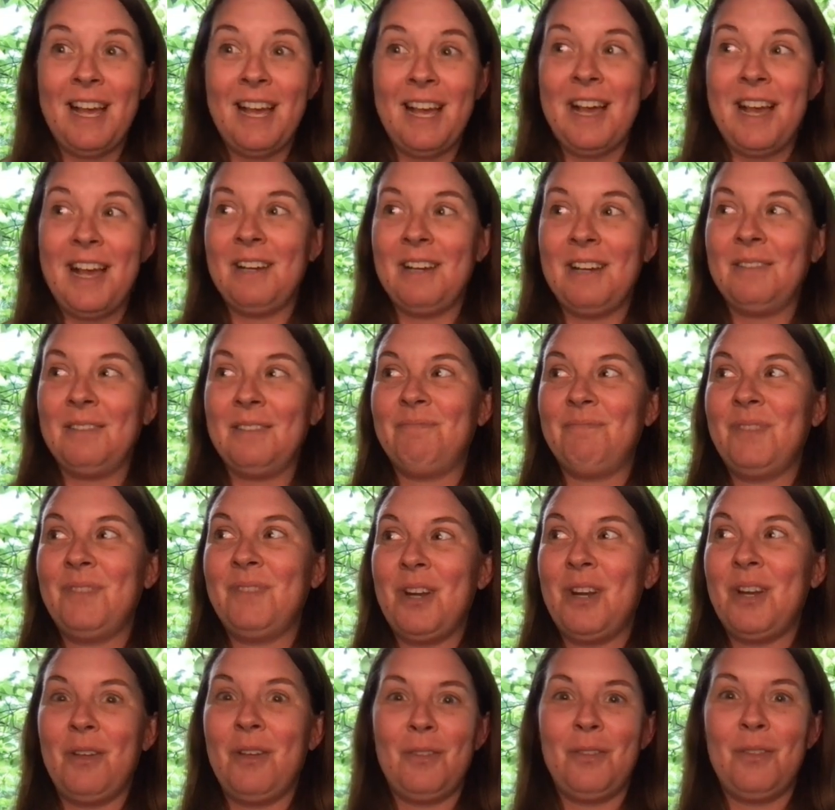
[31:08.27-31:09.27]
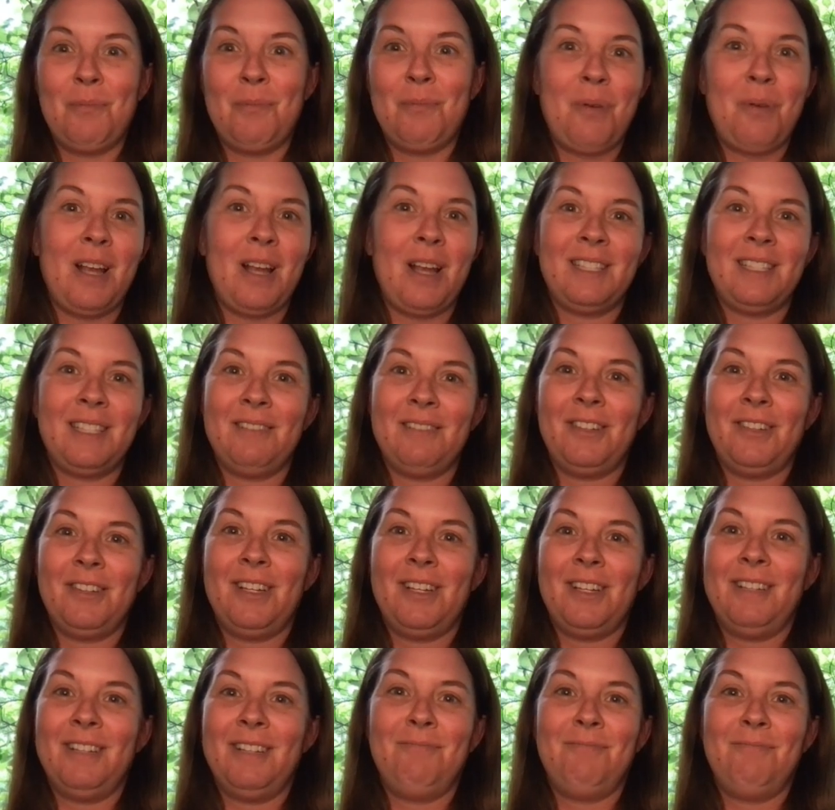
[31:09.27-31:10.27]
Um, you know, the price of
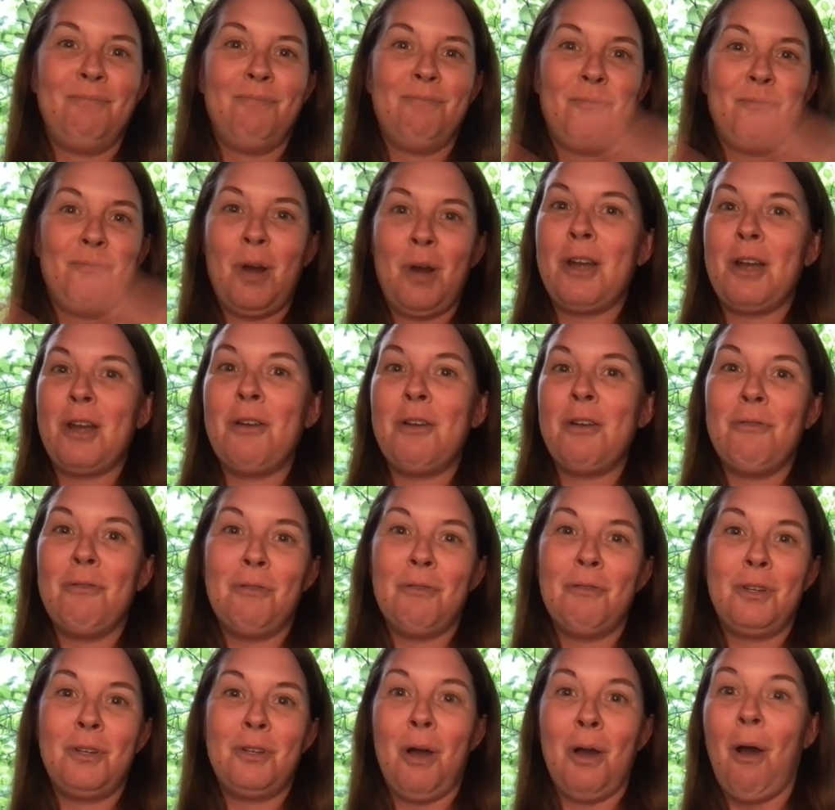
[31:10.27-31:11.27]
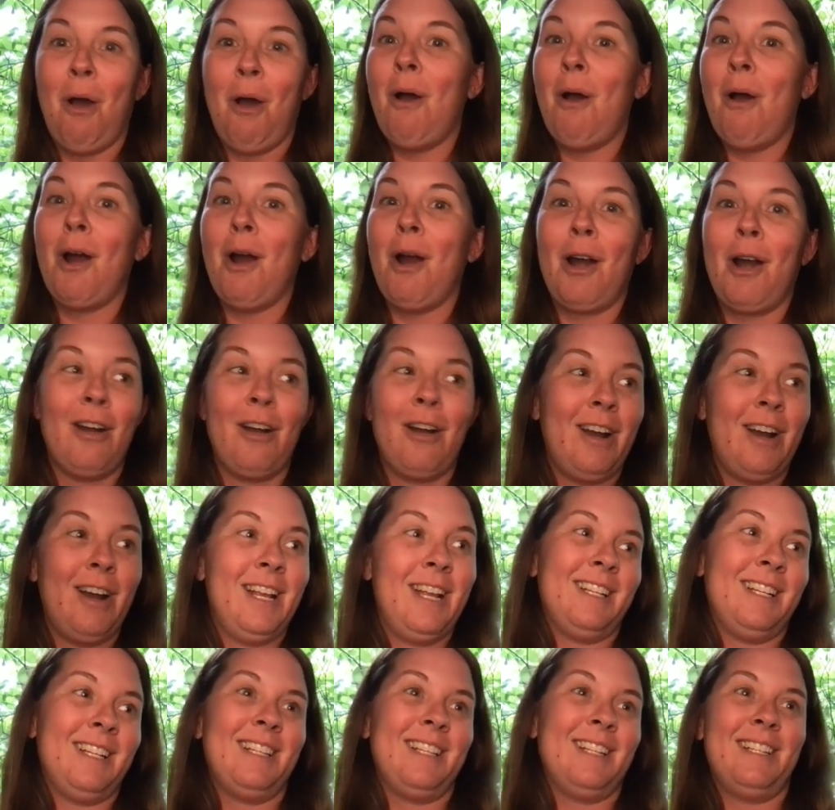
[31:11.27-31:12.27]
a brand new car
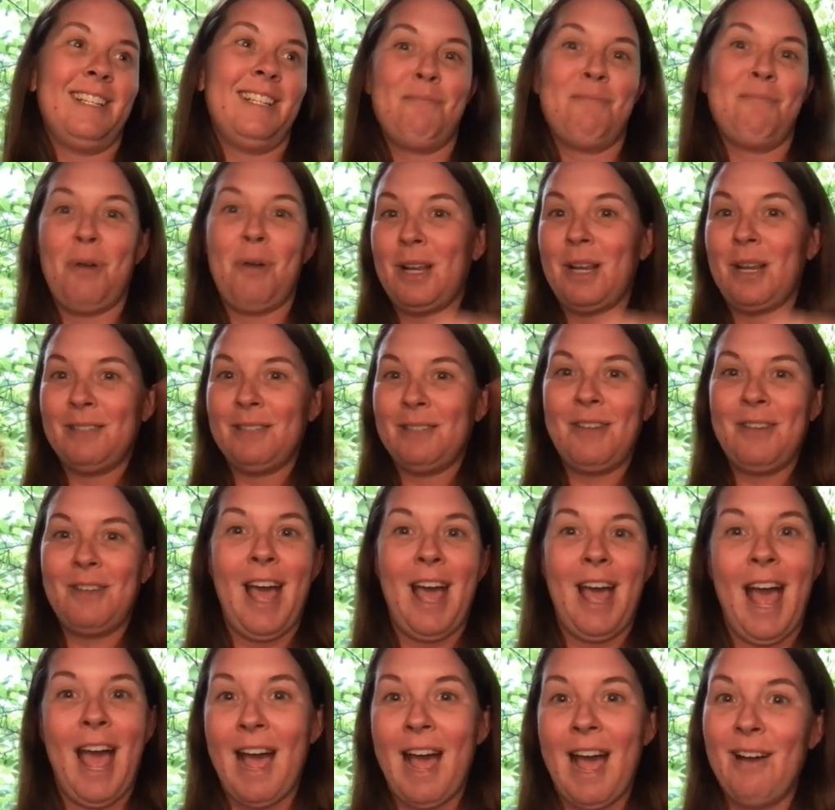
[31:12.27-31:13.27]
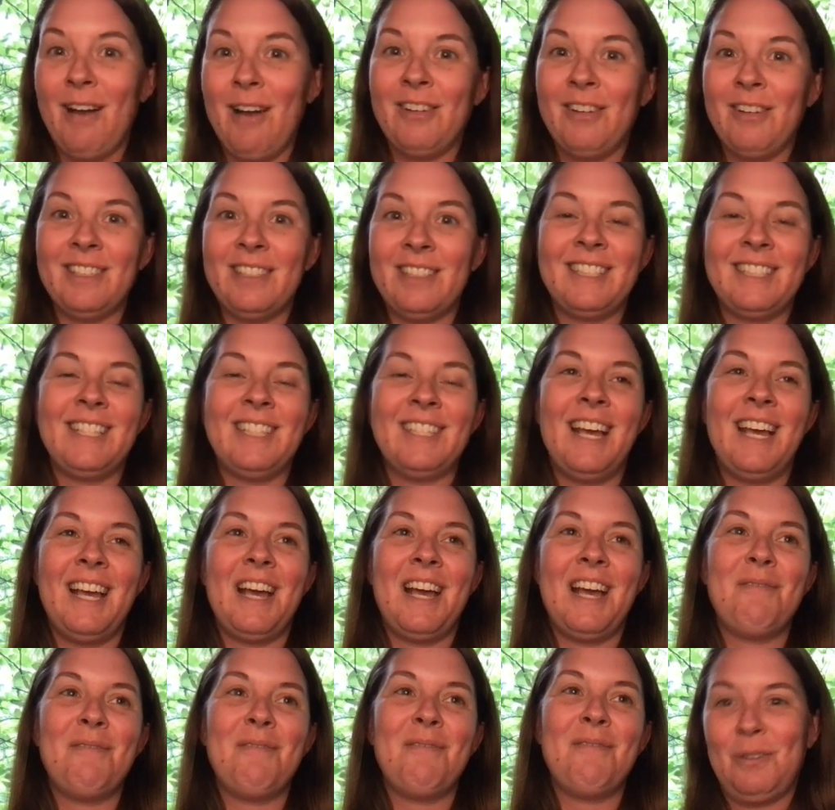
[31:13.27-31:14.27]
and the price of a house uh,